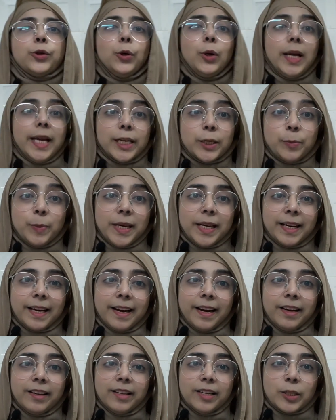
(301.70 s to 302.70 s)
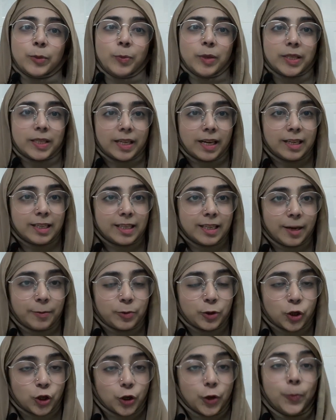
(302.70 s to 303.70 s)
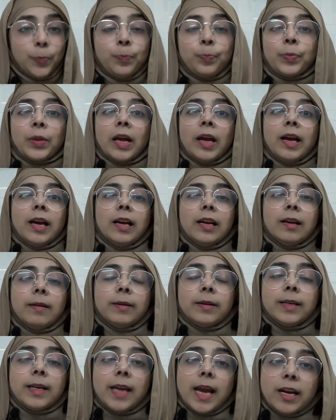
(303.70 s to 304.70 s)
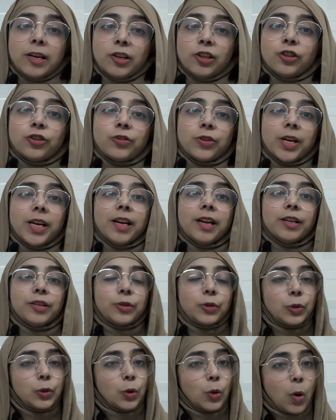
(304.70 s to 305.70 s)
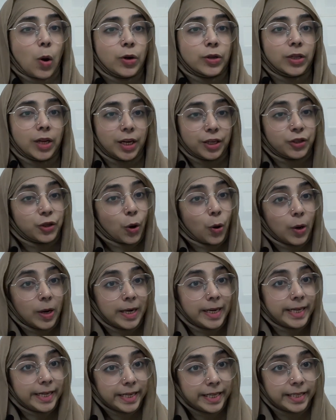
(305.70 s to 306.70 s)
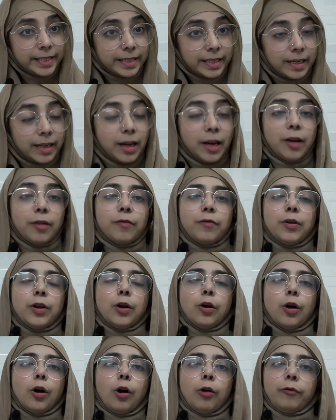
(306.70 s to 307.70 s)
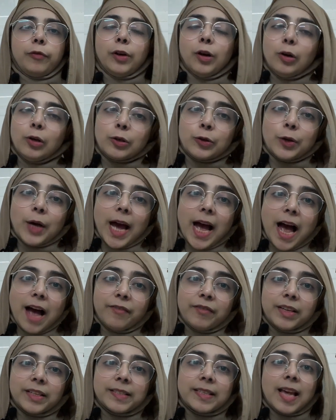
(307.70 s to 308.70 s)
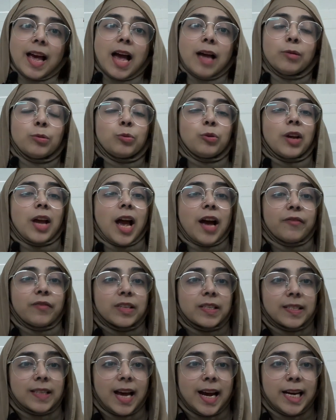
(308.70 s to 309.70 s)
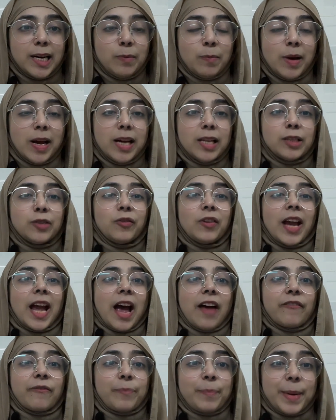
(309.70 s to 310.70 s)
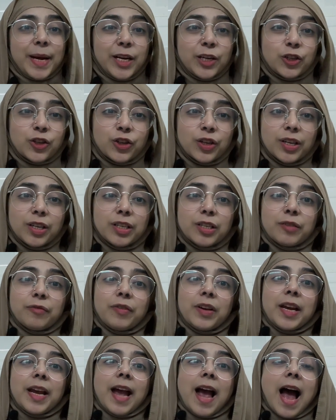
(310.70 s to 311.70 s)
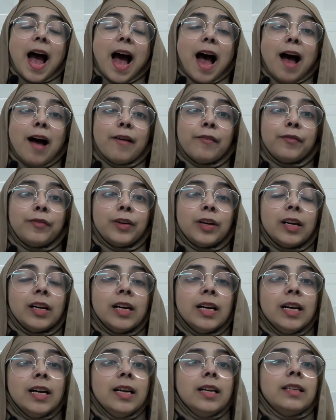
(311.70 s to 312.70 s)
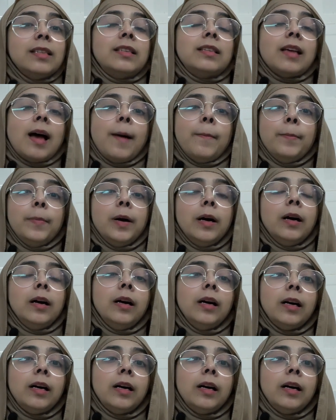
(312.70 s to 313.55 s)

So let me clear this misconception. Dentistry is not at all easy. We also have exams, we have assignments, we have patients, we have some